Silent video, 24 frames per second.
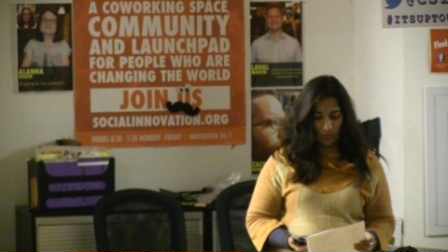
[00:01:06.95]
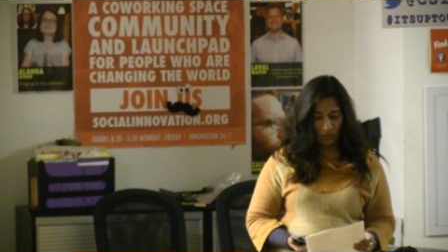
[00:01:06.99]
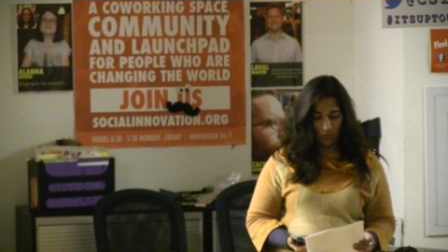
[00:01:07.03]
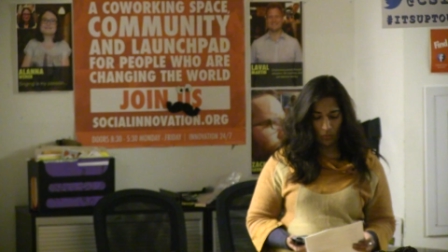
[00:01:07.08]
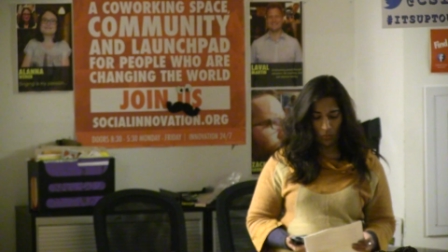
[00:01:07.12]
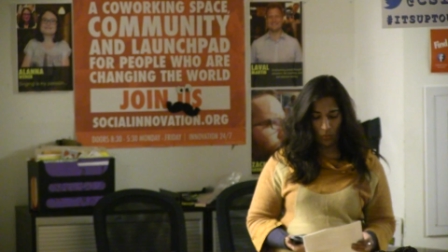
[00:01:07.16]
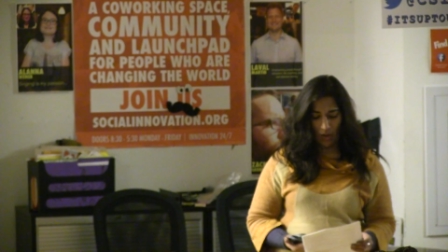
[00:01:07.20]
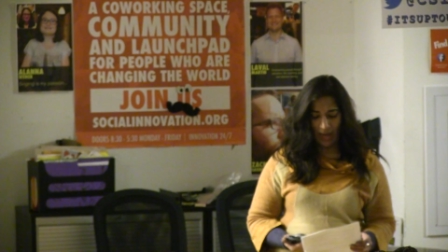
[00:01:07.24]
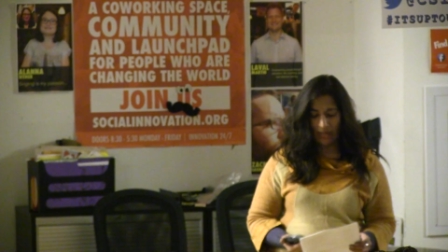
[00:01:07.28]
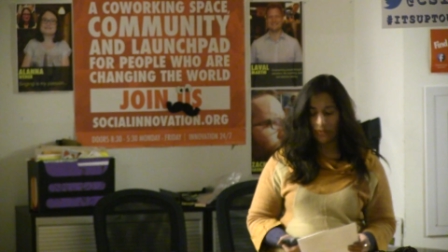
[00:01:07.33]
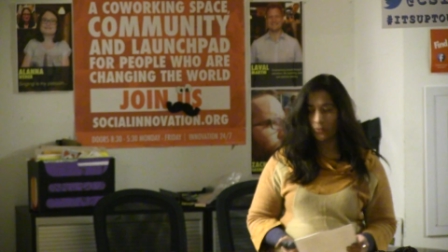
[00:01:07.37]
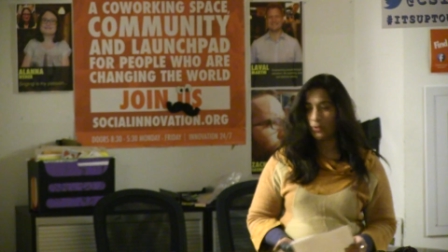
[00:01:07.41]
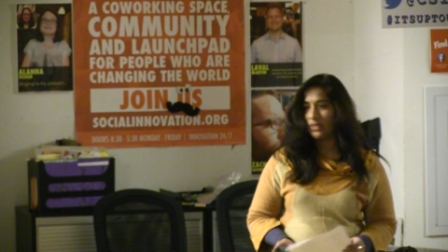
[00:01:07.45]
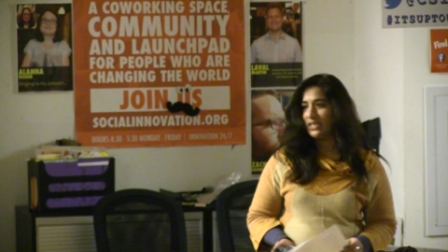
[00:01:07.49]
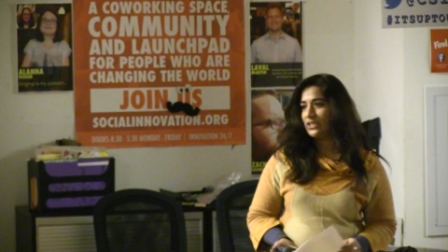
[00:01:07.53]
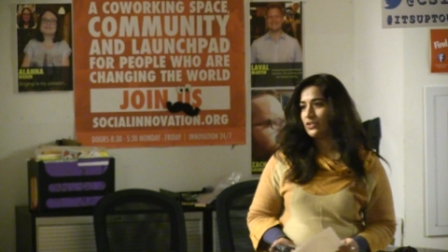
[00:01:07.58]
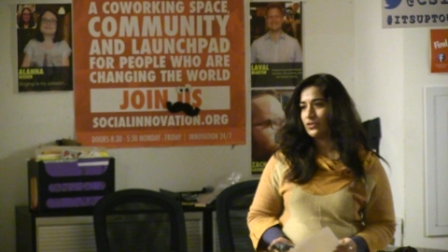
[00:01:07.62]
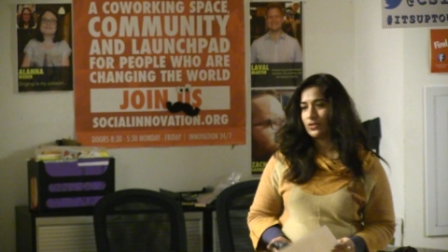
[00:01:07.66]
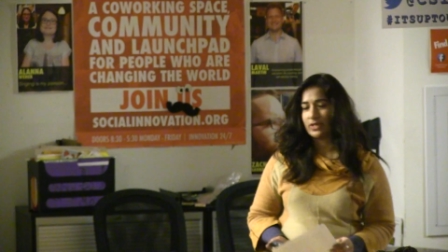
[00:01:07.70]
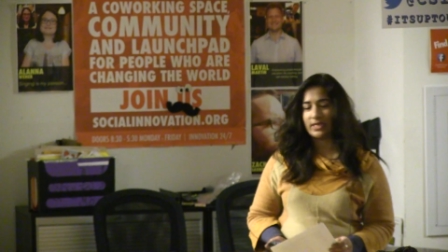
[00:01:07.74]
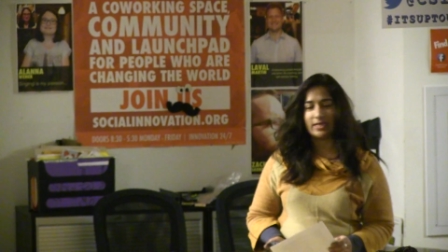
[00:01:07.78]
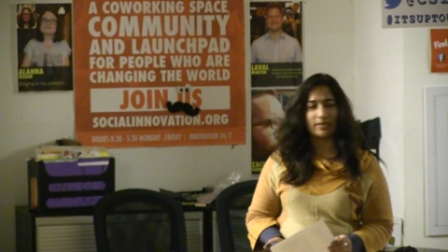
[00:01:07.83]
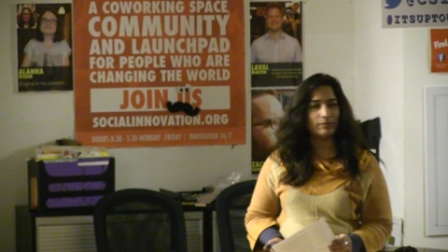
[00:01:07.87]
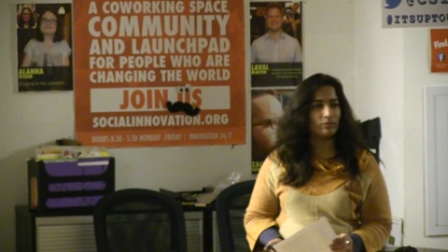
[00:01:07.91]
when we
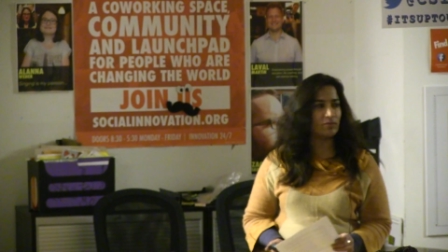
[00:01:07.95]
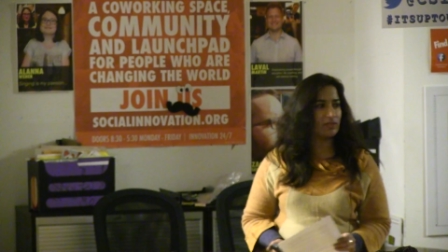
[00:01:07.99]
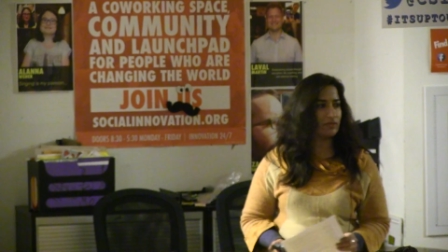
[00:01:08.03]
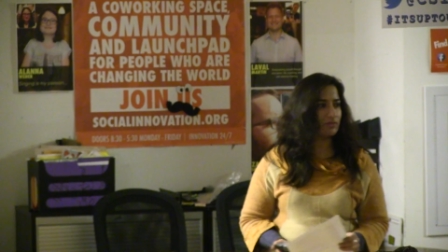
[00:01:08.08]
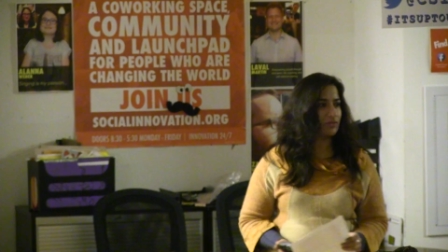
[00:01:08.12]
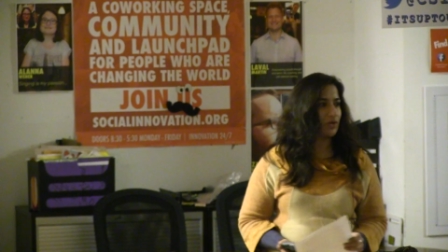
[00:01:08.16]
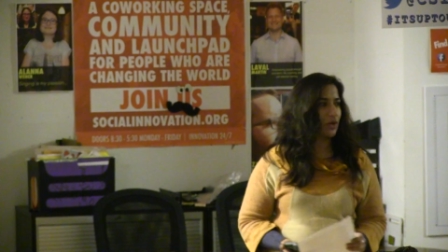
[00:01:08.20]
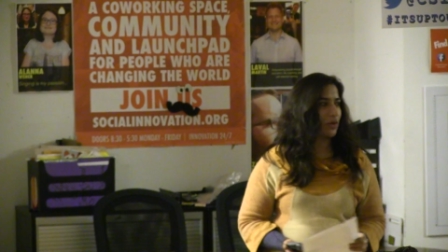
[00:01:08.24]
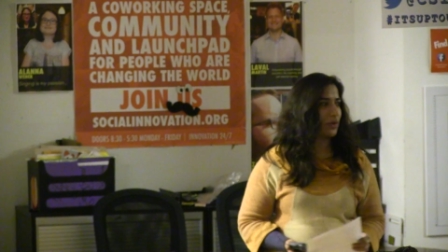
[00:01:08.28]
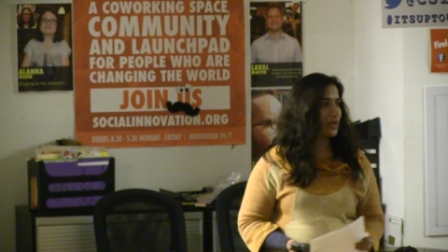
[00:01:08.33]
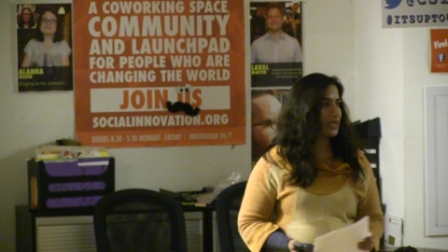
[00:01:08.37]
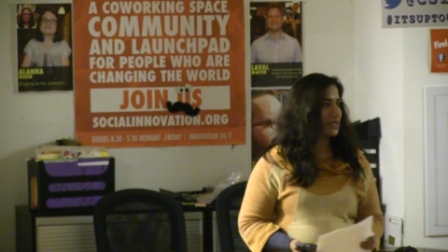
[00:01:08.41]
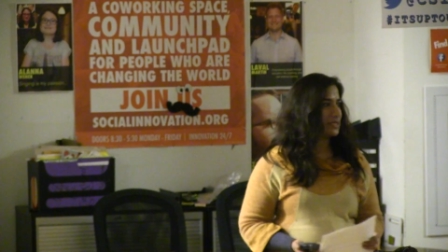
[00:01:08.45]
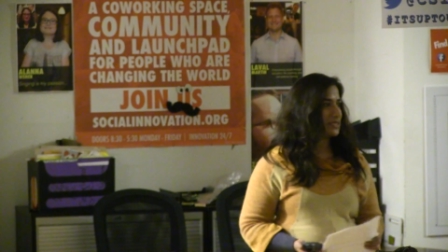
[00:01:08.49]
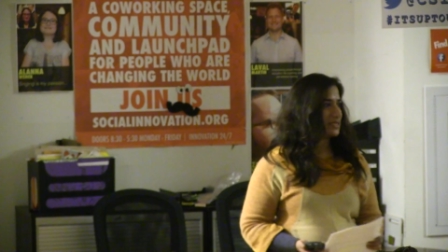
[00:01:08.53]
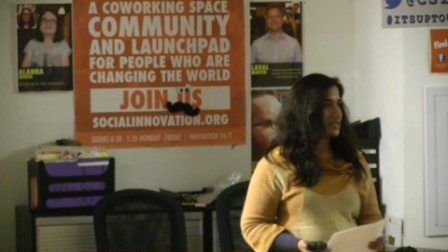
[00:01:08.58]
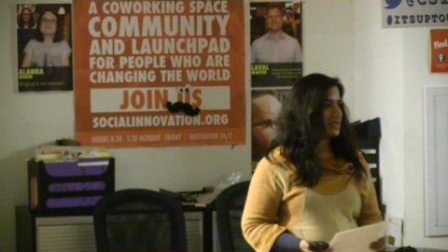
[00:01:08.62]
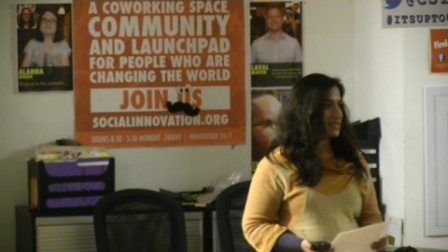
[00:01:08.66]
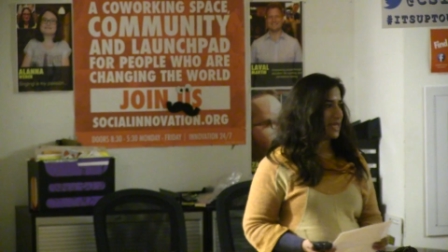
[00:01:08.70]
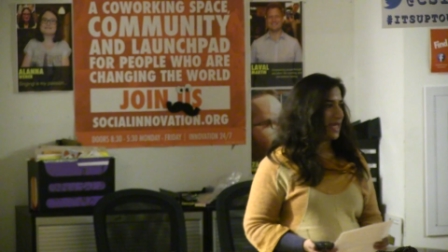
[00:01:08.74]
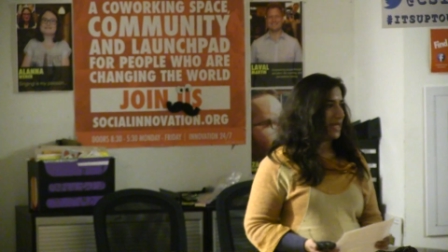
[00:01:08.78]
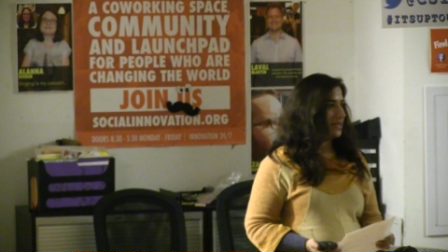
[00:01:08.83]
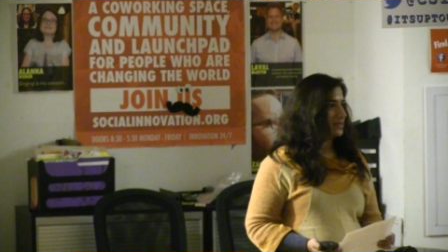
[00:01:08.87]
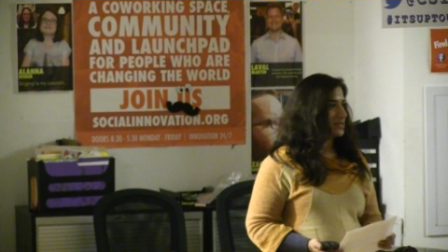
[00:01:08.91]
dreamed of going to
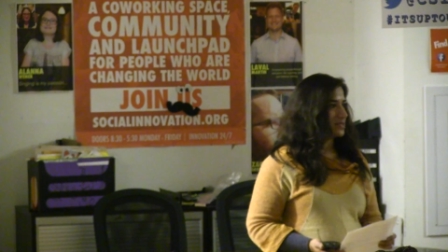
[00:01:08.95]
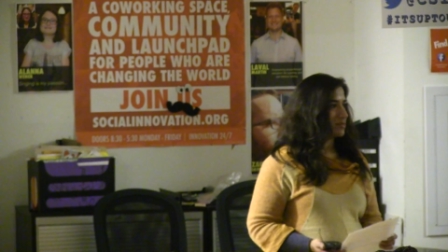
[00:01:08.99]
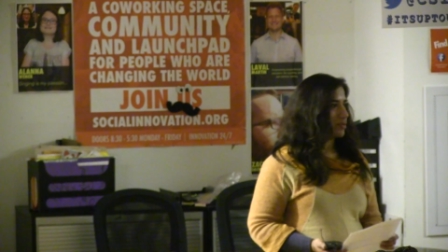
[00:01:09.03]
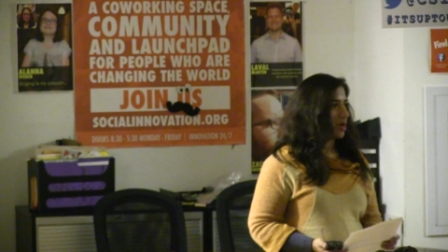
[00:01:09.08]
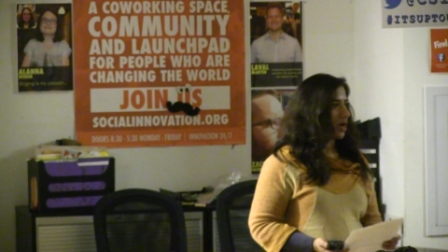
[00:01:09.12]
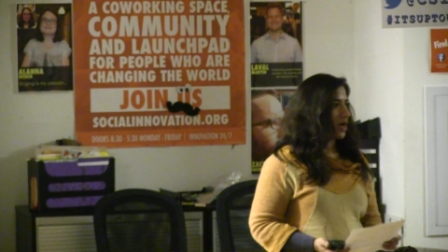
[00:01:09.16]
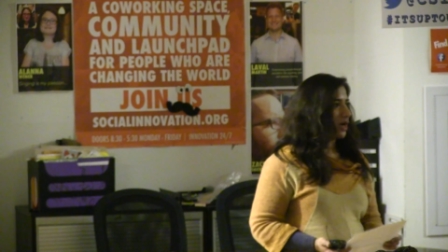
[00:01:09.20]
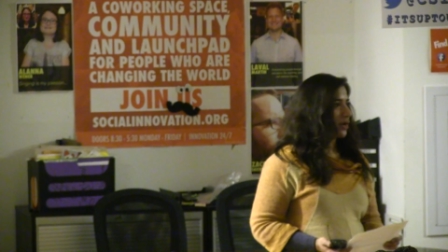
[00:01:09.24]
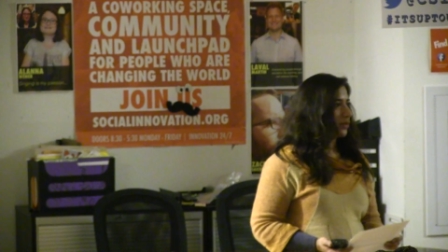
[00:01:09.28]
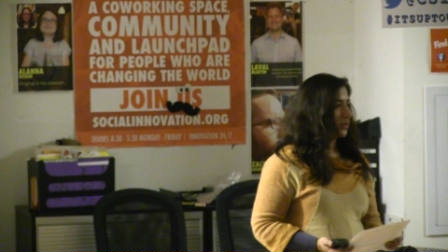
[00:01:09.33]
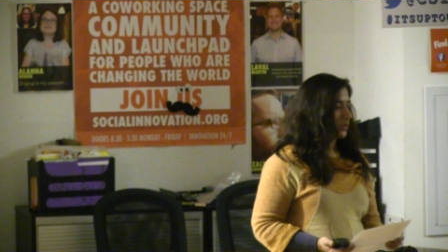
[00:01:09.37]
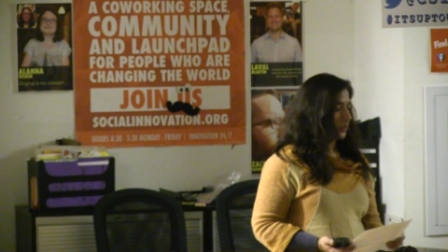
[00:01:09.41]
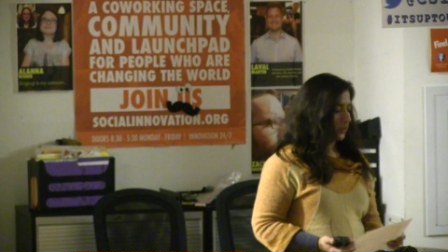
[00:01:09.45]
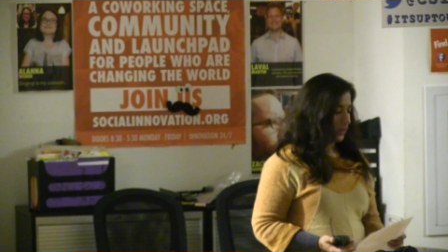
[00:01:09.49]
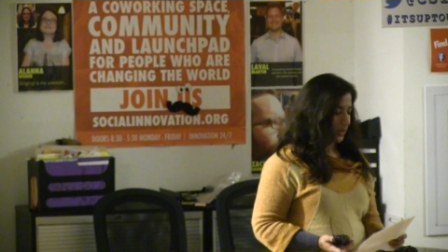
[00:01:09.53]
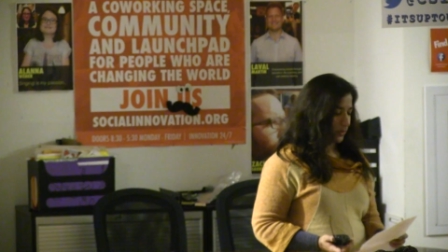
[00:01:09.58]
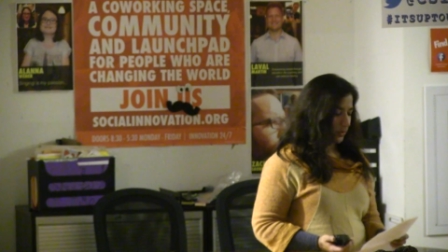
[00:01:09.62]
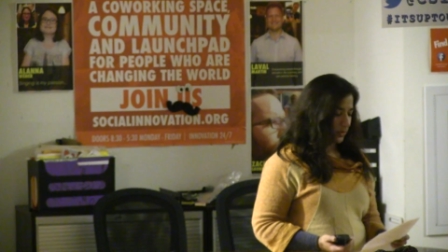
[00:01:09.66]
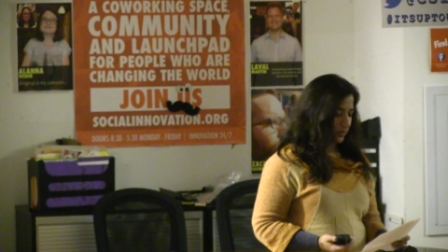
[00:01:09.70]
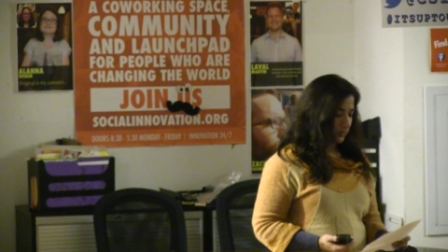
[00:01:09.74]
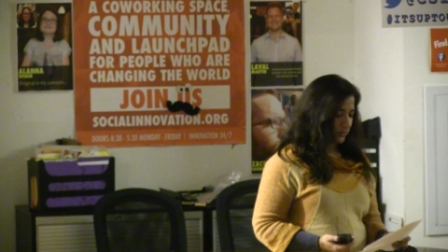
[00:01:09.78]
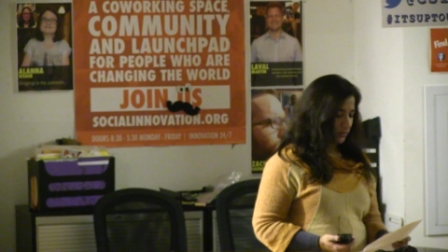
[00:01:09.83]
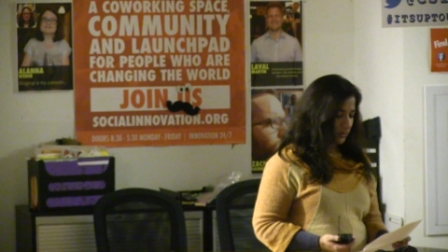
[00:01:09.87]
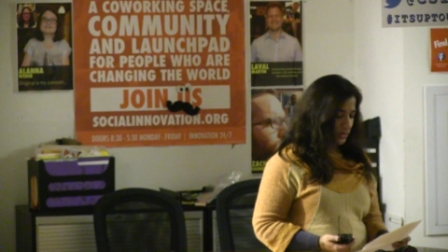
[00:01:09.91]
Zanzibar when we
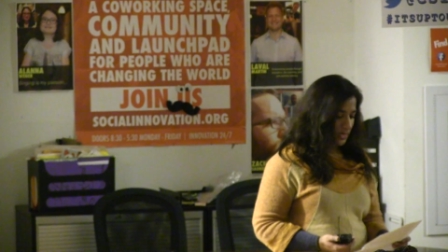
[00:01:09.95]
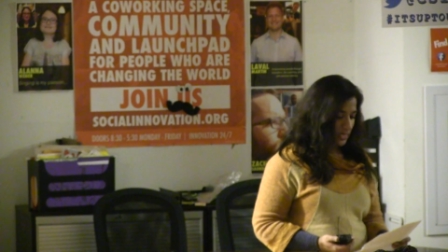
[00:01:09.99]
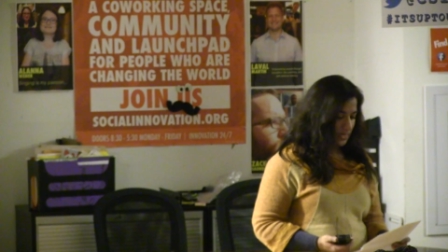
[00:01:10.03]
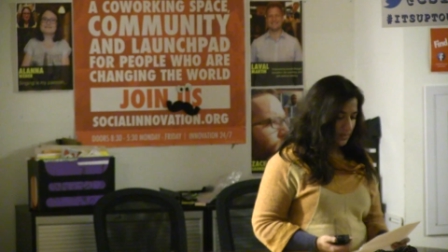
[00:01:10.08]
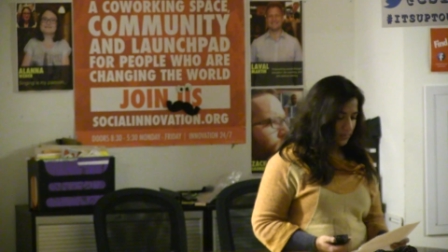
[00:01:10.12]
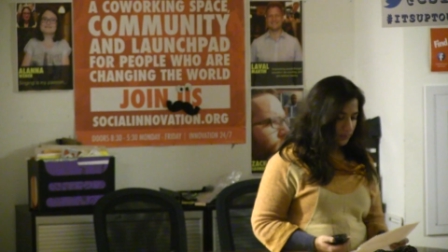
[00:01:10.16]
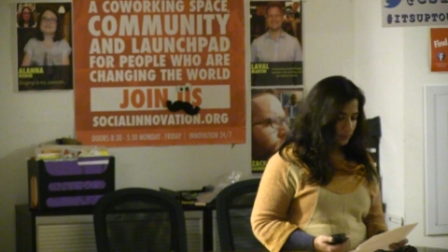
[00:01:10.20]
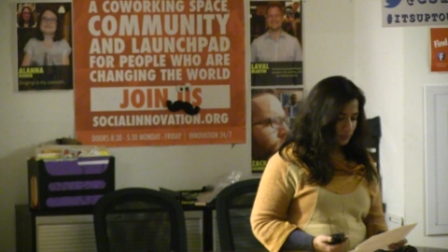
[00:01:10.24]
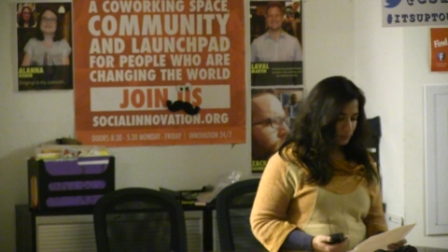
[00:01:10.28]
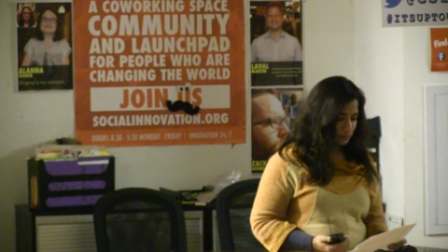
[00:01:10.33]
were free.